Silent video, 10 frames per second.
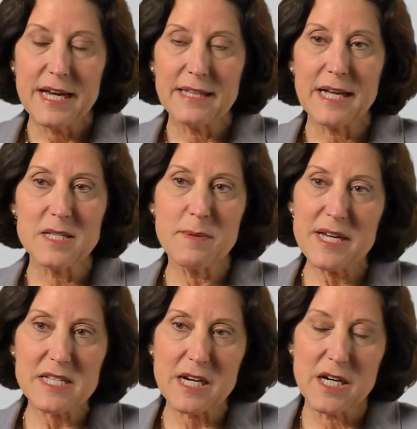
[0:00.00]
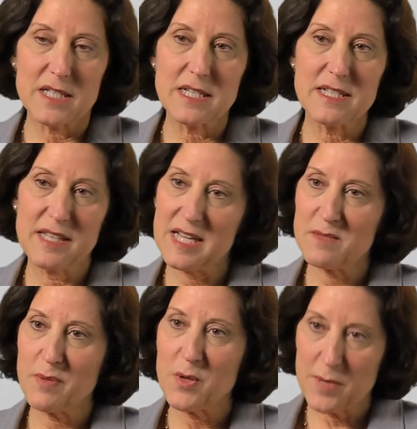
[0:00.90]
And that's because it causes
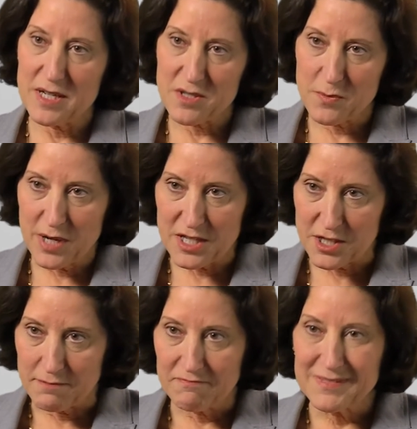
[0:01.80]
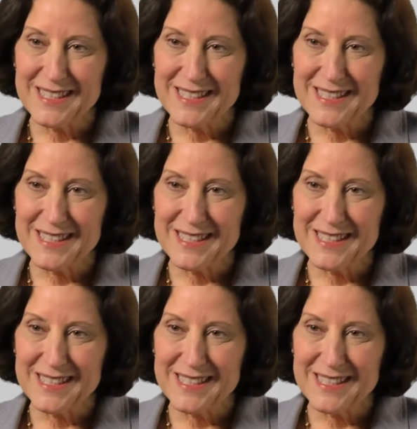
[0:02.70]
less bone marrow suppression.